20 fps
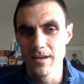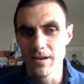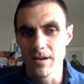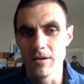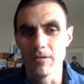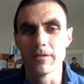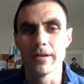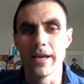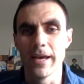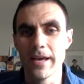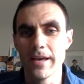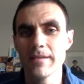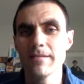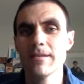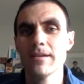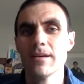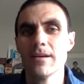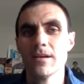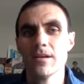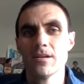Okay,
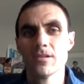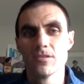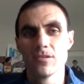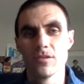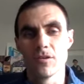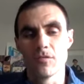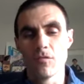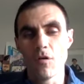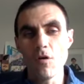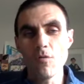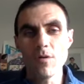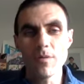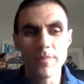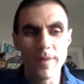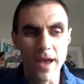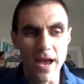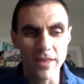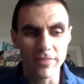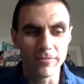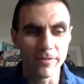so the aerobic
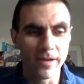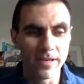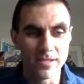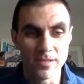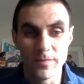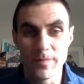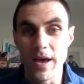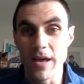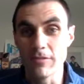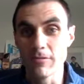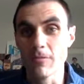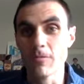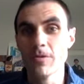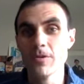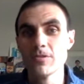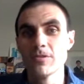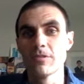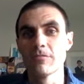pathway is the pathway we're using